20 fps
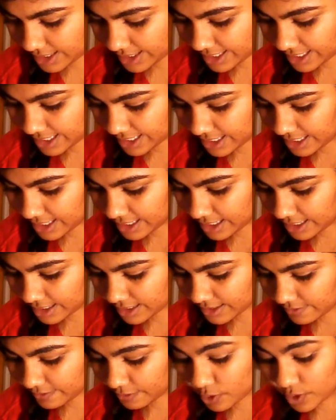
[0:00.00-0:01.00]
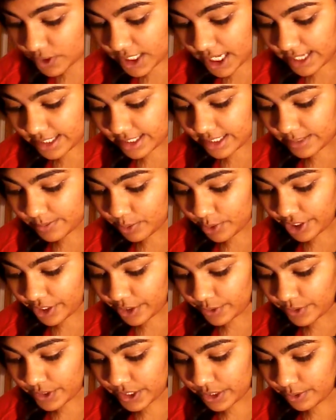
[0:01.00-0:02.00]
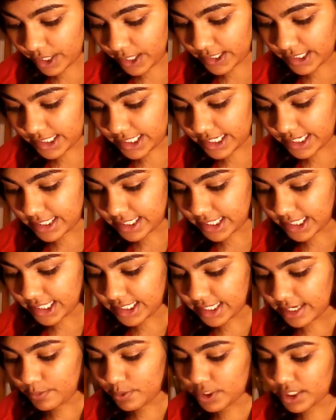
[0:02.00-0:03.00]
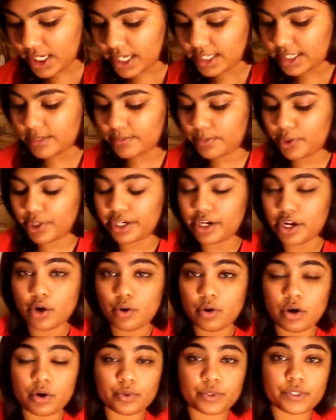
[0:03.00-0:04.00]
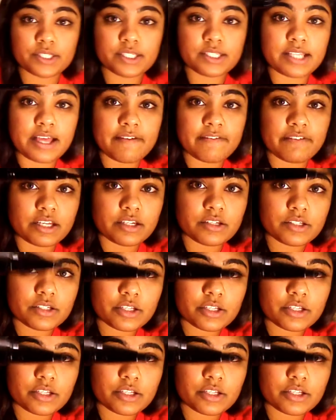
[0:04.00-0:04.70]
The full size is 0.02 ounces and the sample size is 0.007.